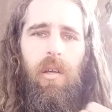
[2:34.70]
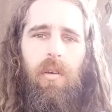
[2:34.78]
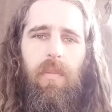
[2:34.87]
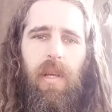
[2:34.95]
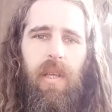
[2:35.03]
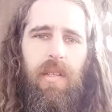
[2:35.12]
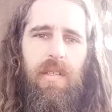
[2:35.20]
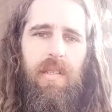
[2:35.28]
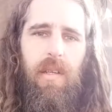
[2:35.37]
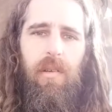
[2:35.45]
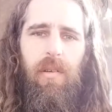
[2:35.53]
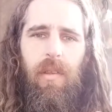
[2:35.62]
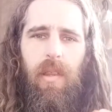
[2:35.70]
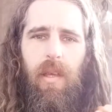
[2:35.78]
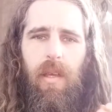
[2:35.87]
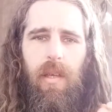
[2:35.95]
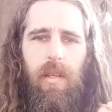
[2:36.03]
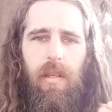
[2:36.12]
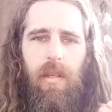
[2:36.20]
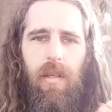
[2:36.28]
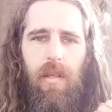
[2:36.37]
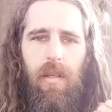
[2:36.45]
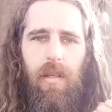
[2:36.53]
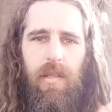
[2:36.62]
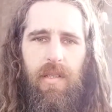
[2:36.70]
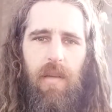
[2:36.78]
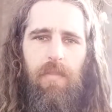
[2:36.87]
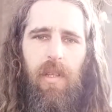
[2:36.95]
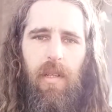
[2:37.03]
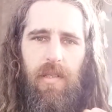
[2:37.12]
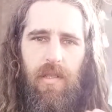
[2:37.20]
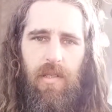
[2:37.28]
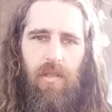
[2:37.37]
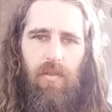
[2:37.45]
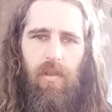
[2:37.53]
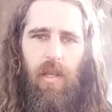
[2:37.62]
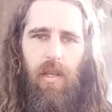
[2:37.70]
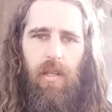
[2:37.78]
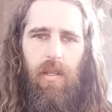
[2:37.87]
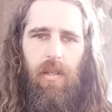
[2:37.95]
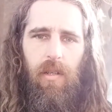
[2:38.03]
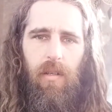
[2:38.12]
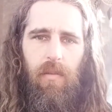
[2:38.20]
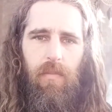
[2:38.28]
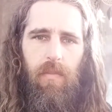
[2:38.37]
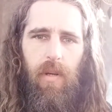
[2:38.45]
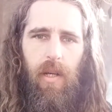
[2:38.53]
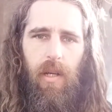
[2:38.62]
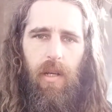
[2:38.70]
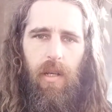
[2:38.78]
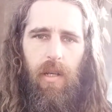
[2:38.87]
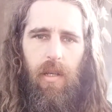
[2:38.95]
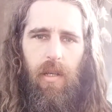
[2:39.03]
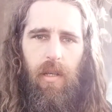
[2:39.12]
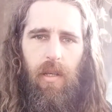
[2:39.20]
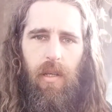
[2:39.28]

but consider that this emptiness is created by